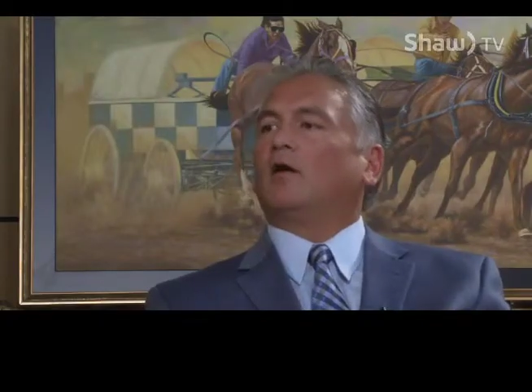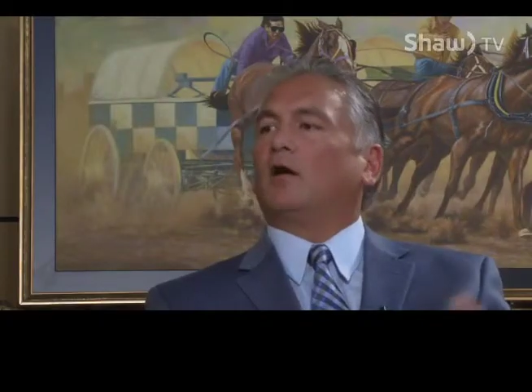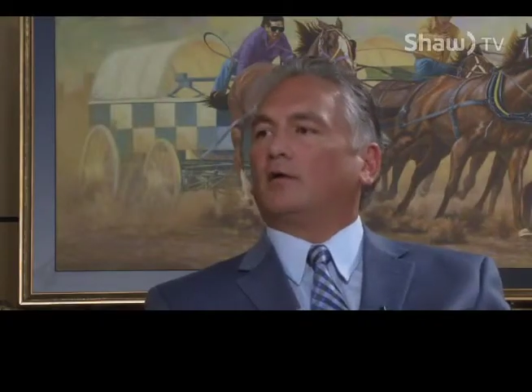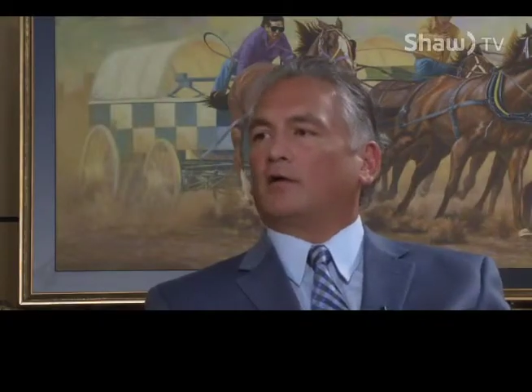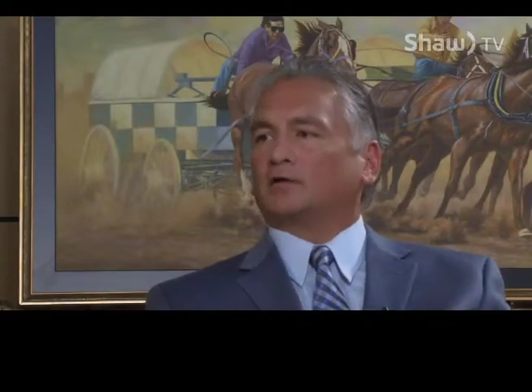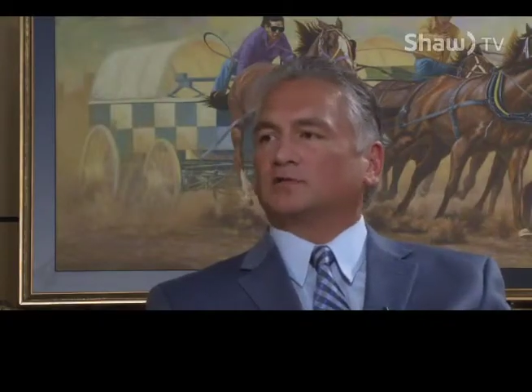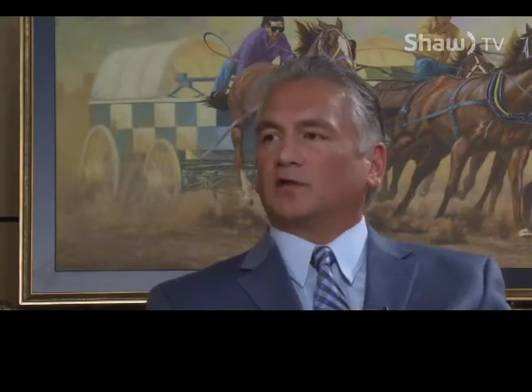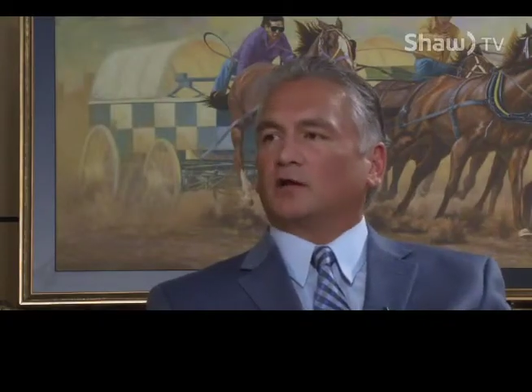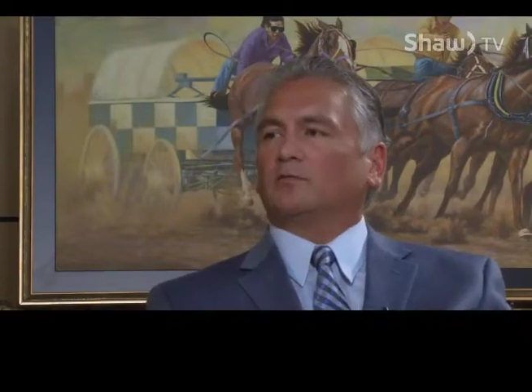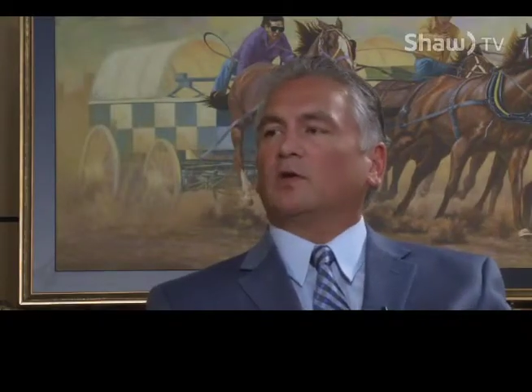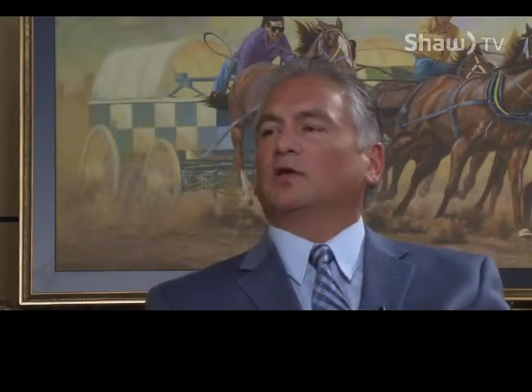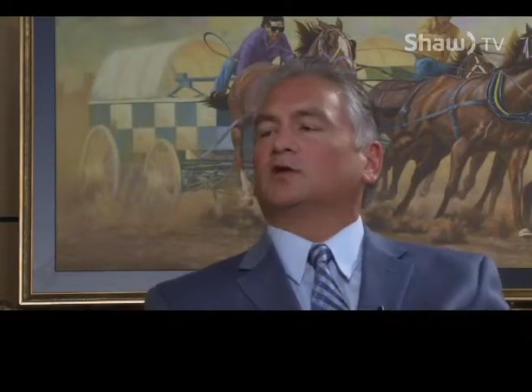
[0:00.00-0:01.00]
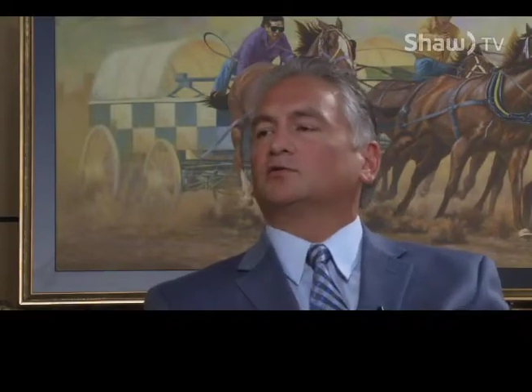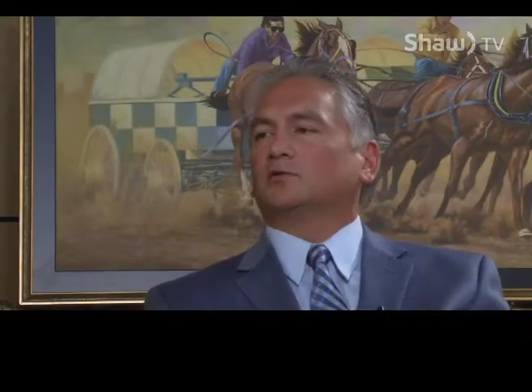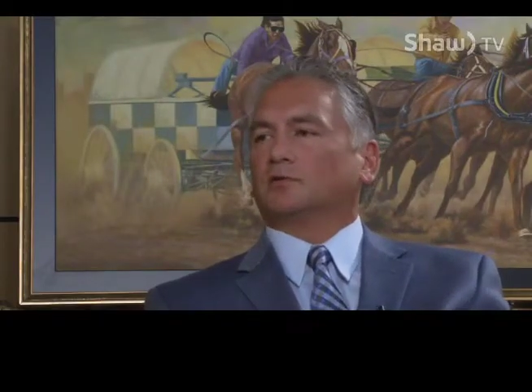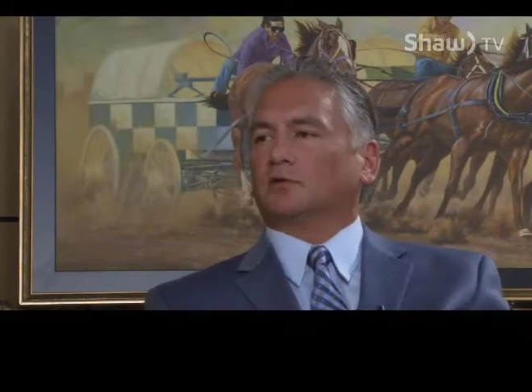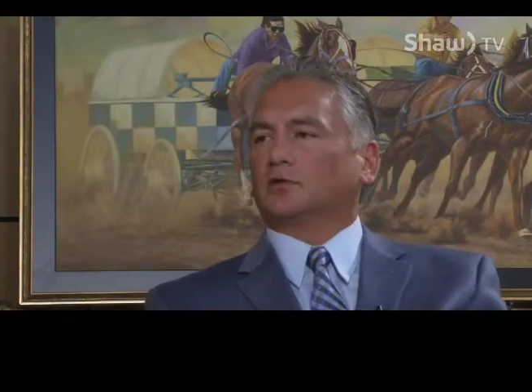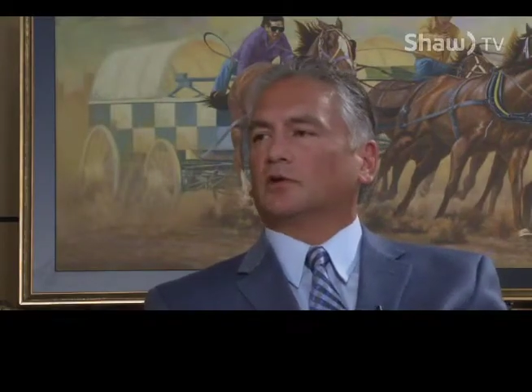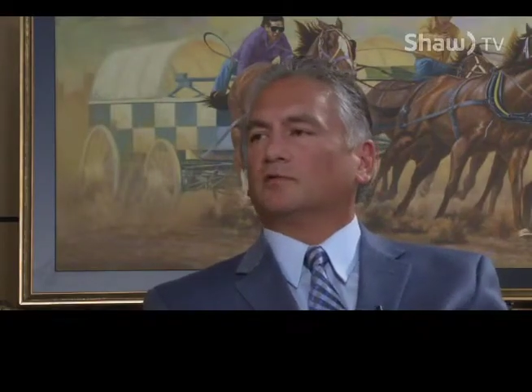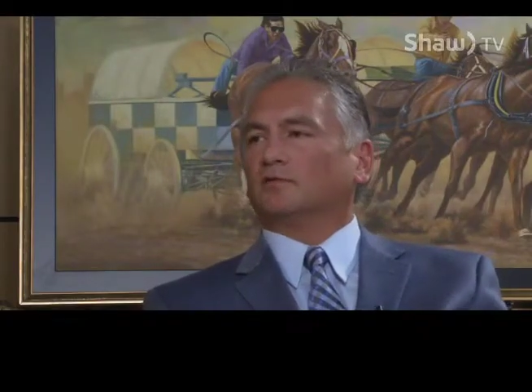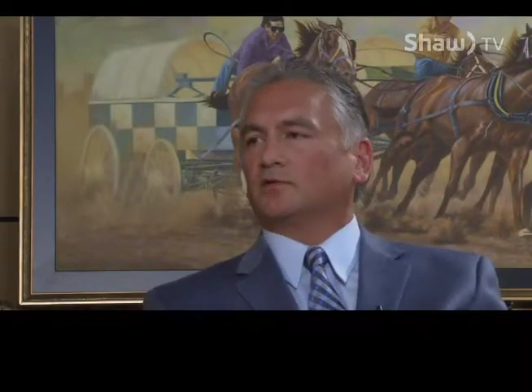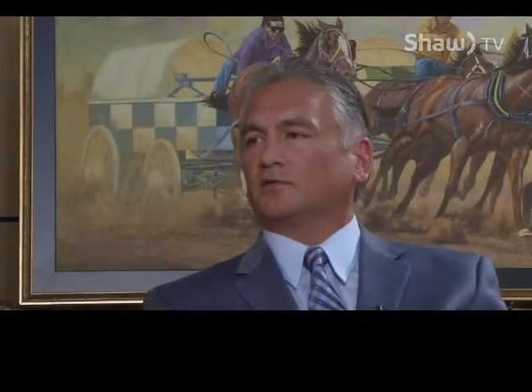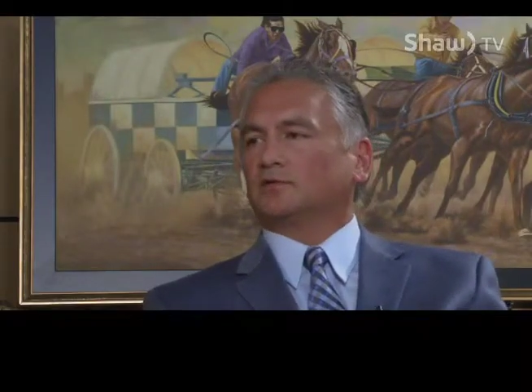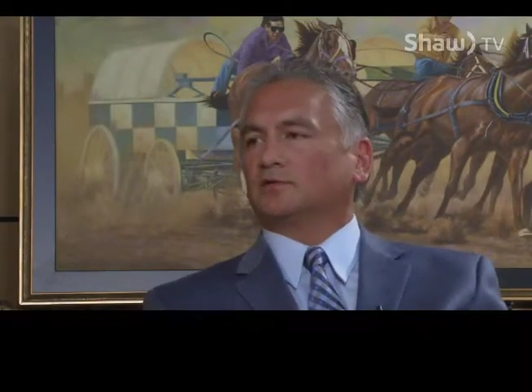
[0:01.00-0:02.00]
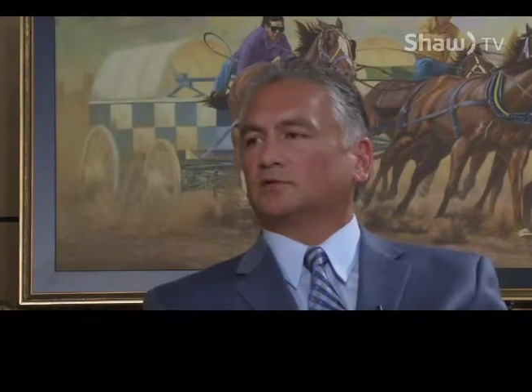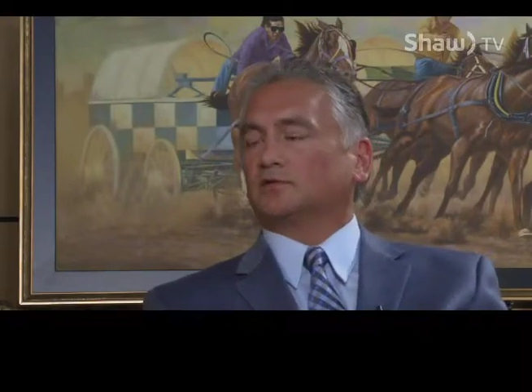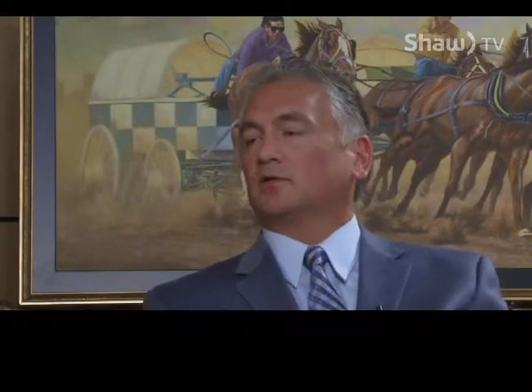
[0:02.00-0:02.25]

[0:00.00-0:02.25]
on our side of making sure the good influences,